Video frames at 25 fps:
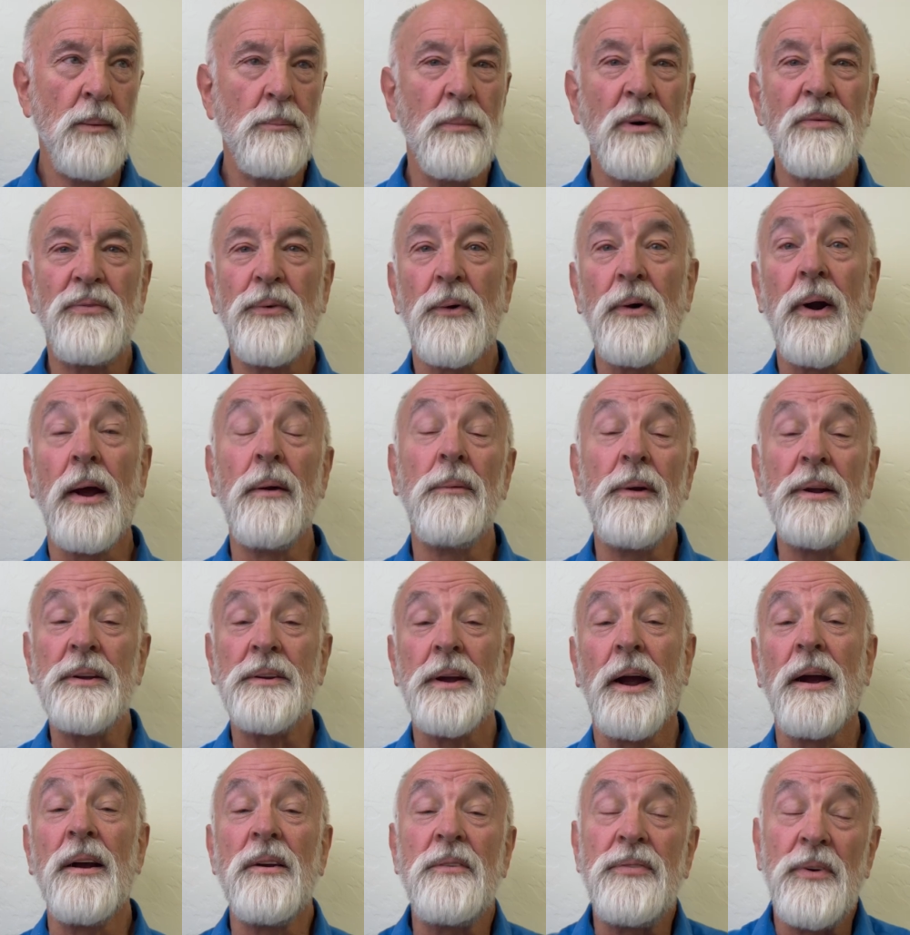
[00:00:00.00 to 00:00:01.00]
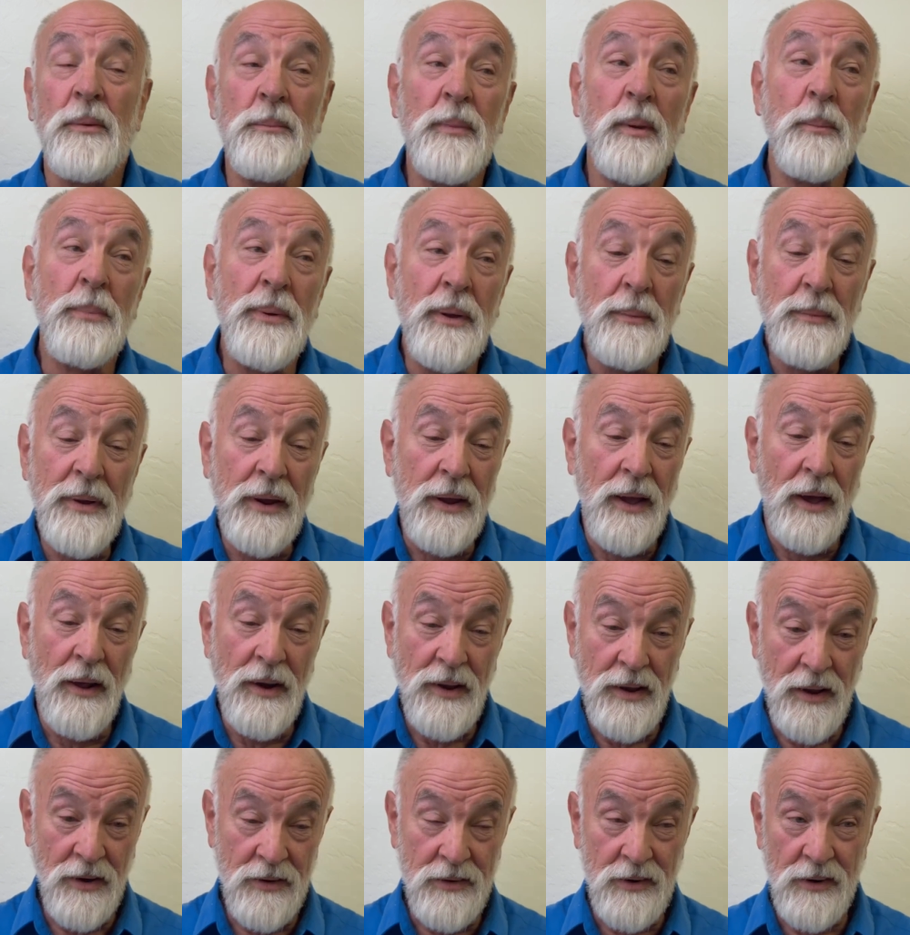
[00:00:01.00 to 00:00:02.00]
Before I retired from the Pima
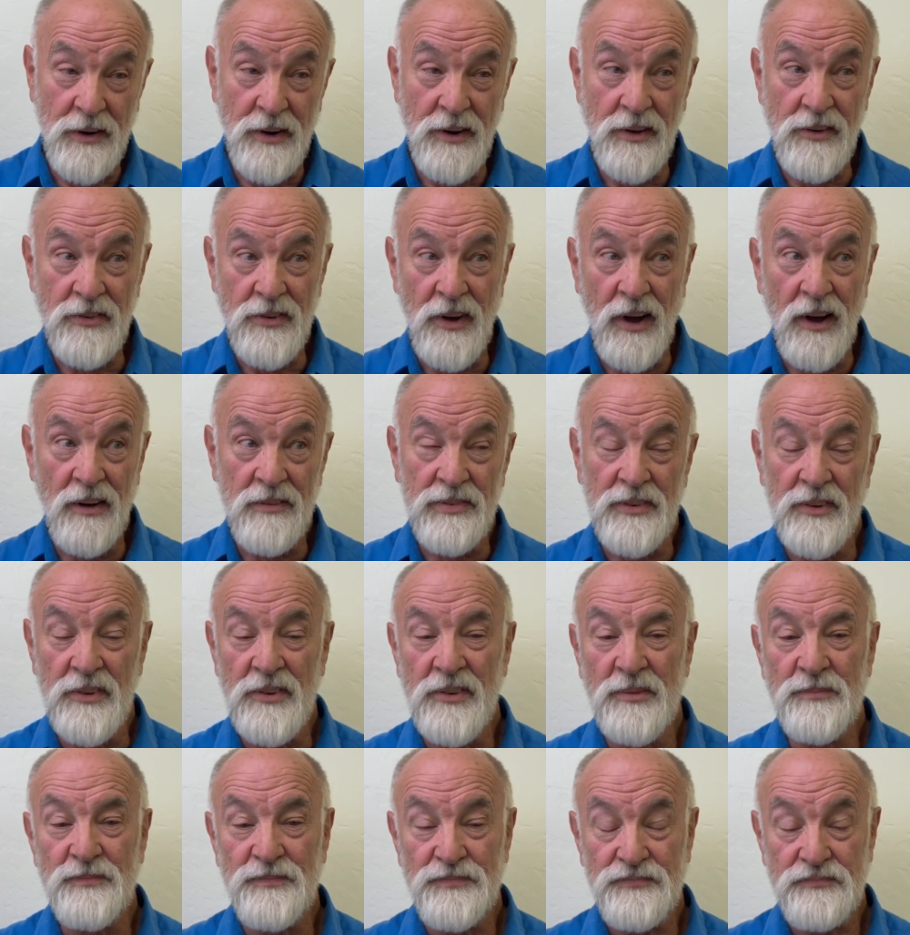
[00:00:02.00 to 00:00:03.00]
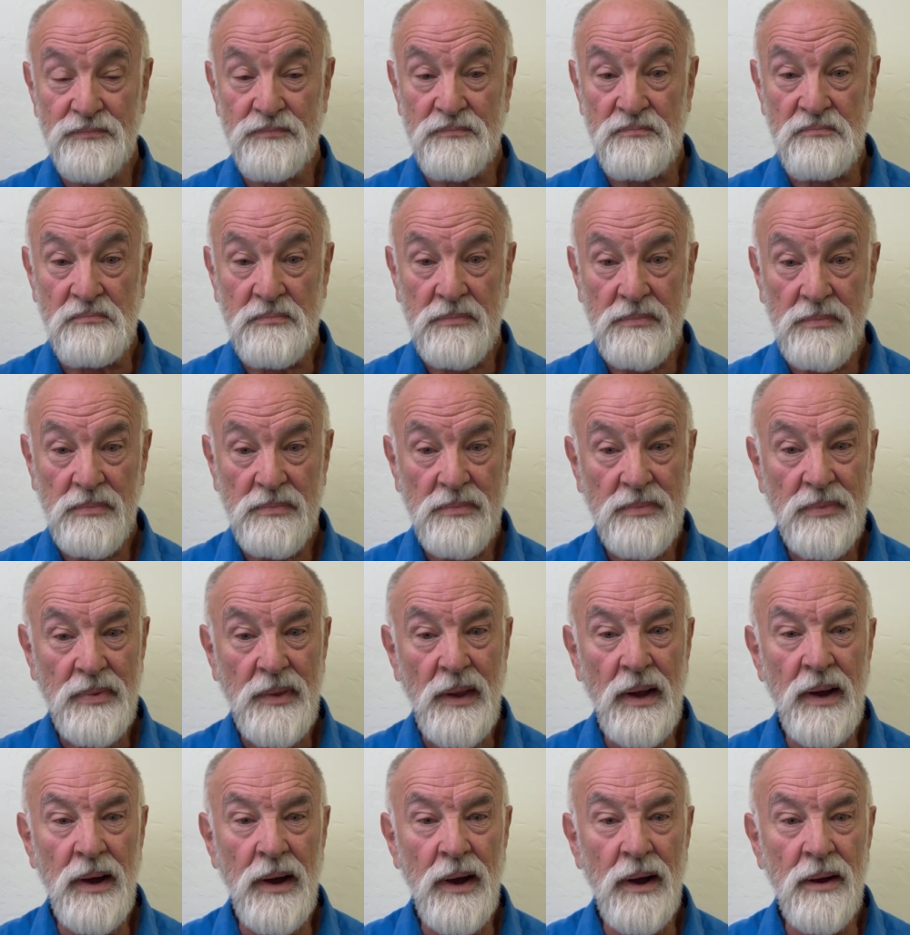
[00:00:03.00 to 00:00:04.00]
County Attorney's Office,
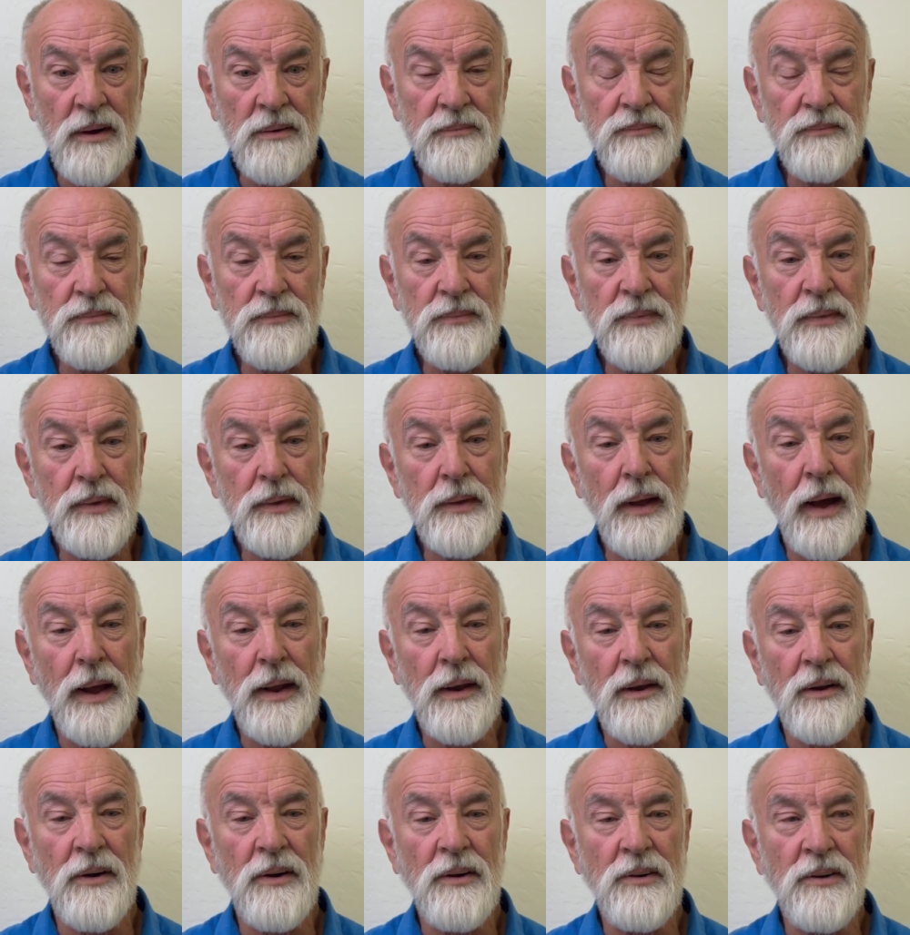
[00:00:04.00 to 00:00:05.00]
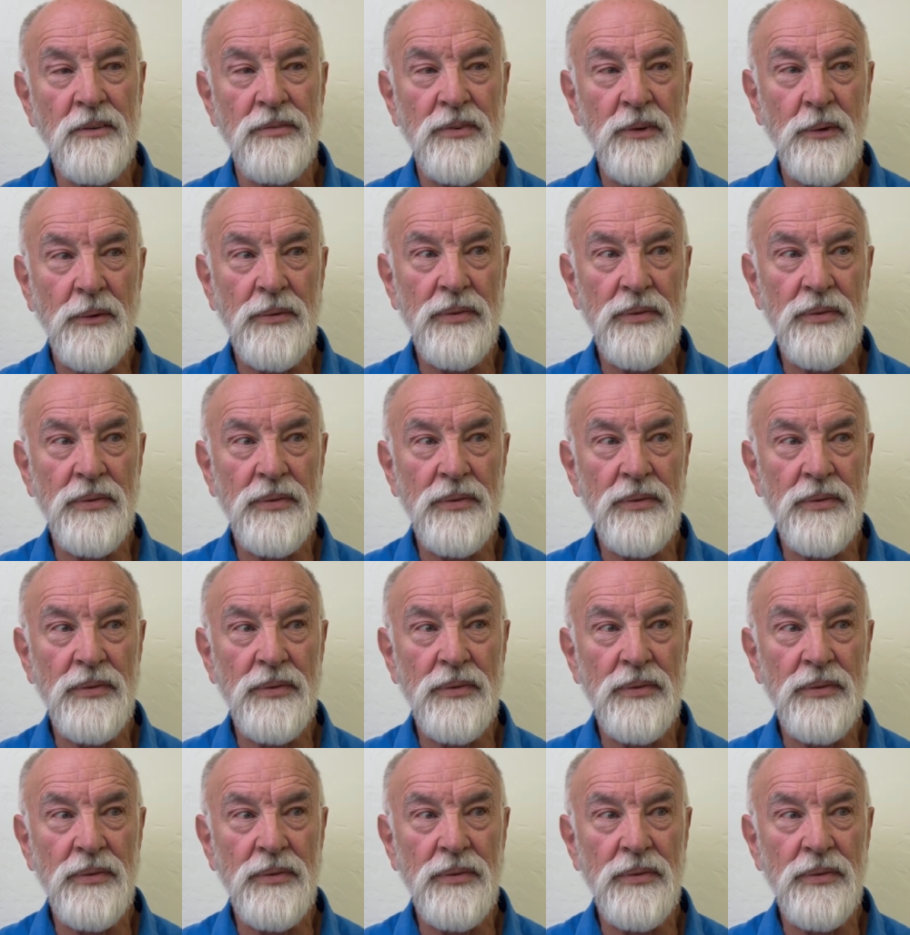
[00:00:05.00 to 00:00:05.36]
I learned a few